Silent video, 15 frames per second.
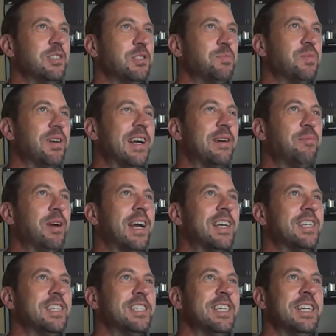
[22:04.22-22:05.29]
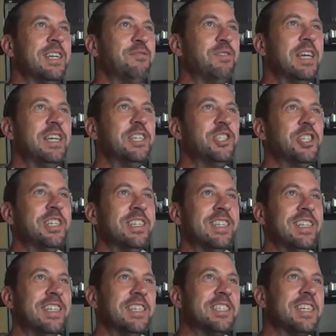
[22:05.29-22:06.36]
He's practicing
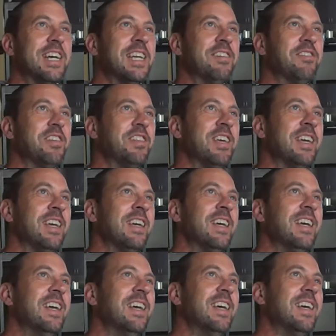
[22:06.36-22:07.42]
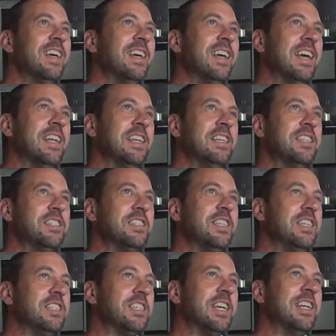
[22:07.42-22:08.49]
evasion, this kind of a thing, and he's
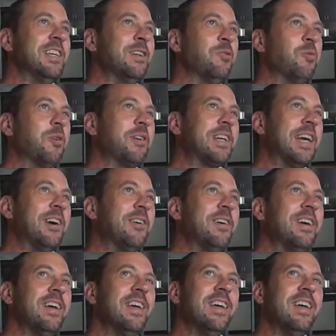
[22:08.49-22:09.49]
he's getting a workout.